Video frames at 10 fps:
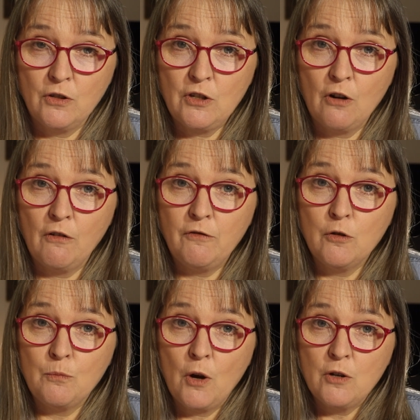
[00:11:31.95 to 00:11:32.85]
So if you're
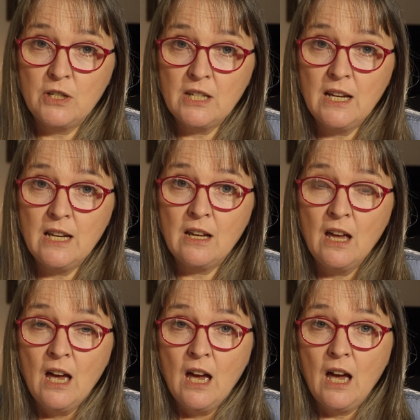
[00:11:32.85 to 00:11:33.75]
a boutique
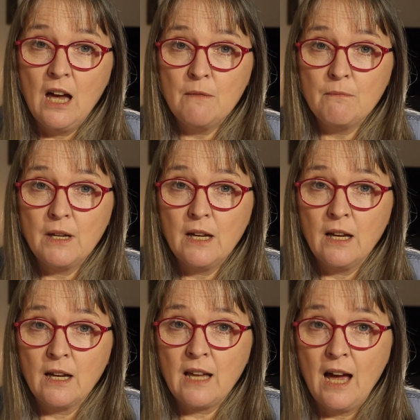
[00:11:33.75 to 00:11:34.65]

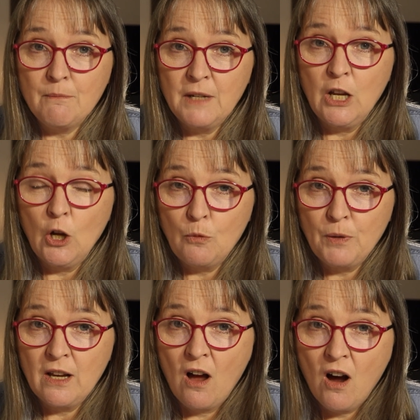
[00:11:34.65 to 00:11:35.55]
a company
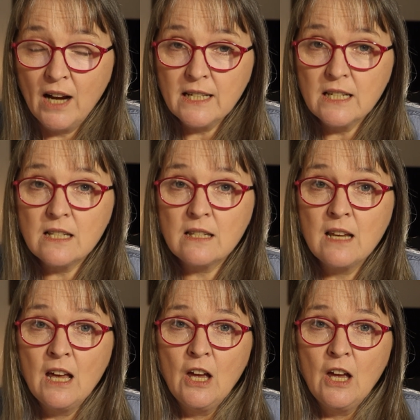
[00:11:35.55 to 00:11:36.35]
helping hikers,